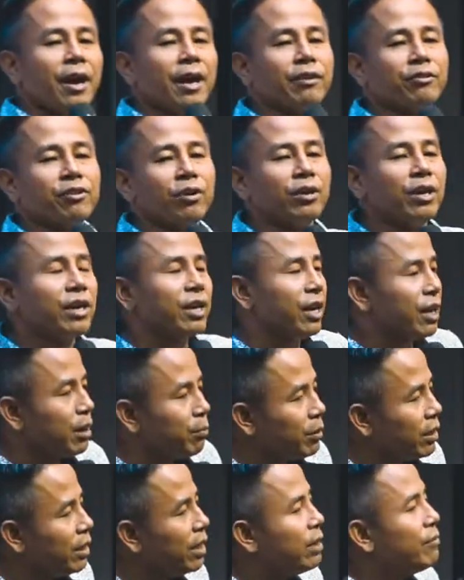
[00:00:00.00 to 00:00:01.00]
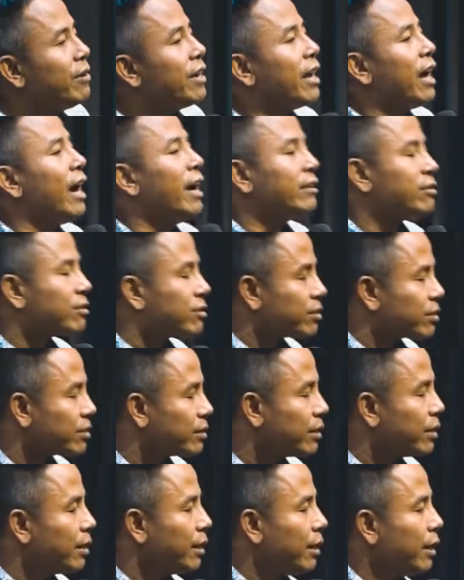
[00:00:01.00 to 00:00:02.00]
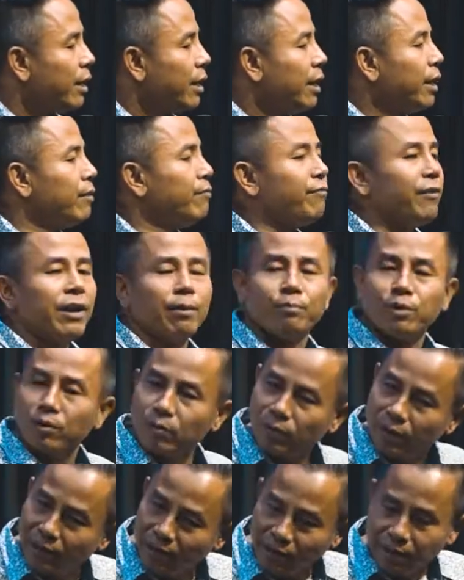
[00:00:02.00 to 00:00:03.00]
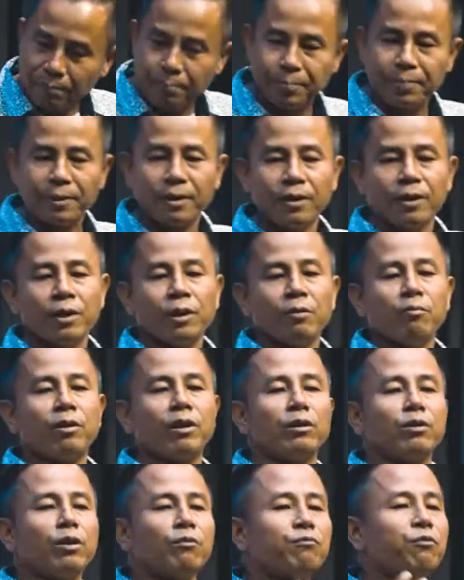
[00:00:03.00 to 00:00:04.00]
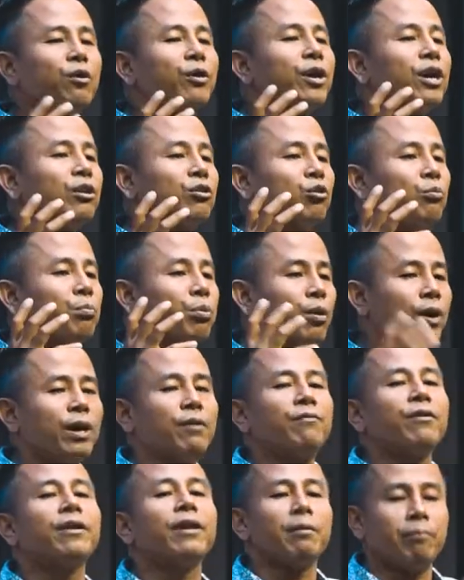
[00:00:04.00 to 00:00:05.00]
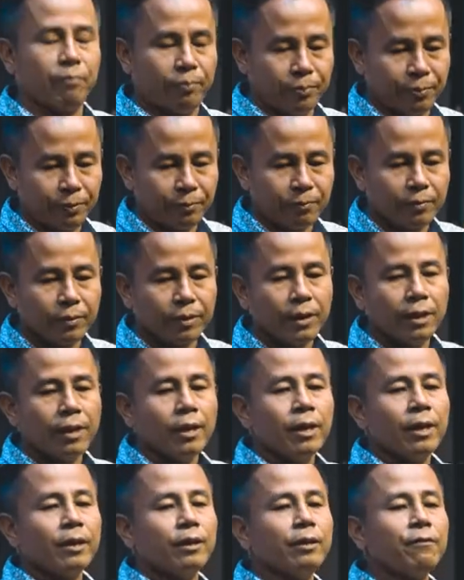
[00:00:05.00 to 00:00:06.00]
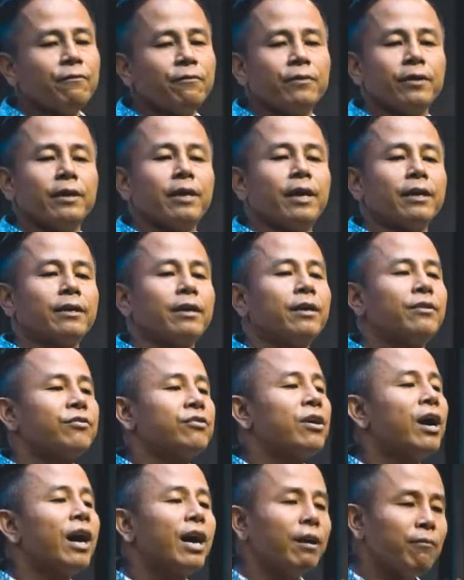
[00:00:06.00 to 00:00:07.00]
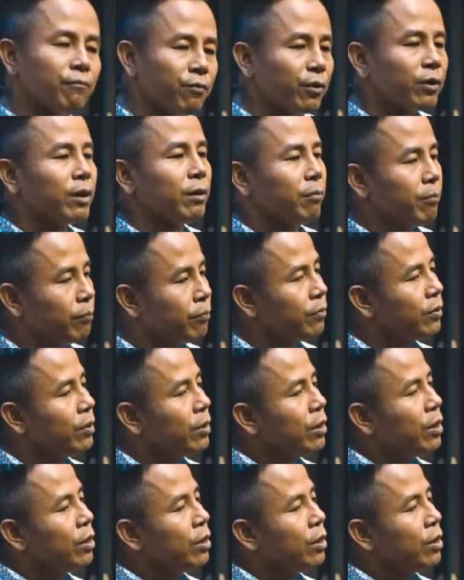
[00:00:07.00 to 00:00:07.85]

And so they're going to be leaving us in February. But don't forget to pray for them. They feel like it's time for them